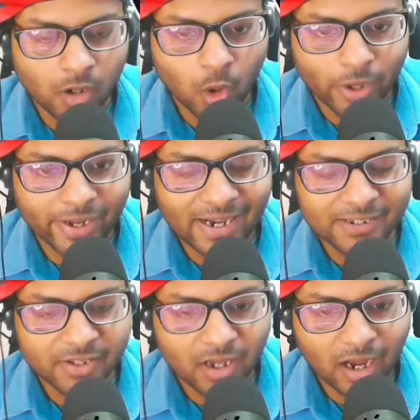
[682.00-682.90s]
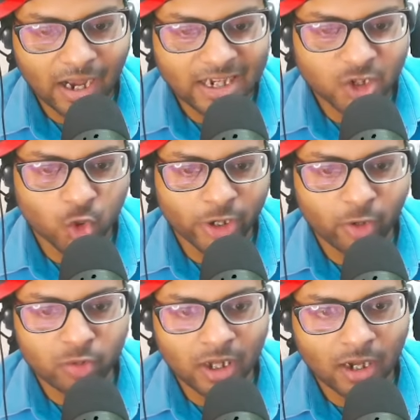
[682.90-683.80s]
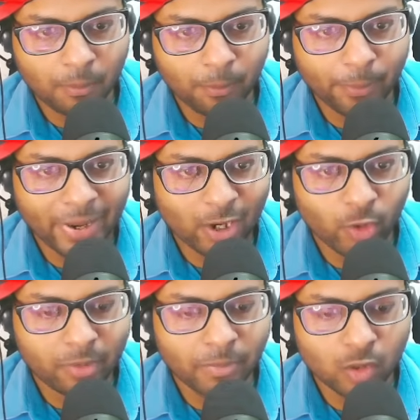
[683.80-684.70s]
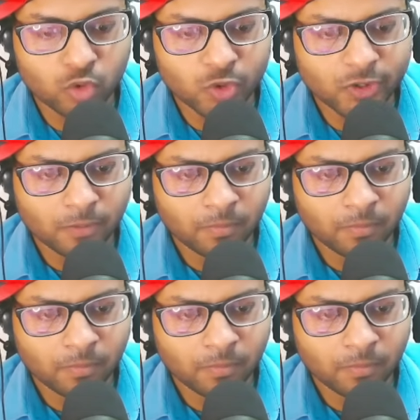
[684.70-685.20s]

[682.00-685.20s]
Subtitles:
Okay, guys. I showed you the Penguin Bounce.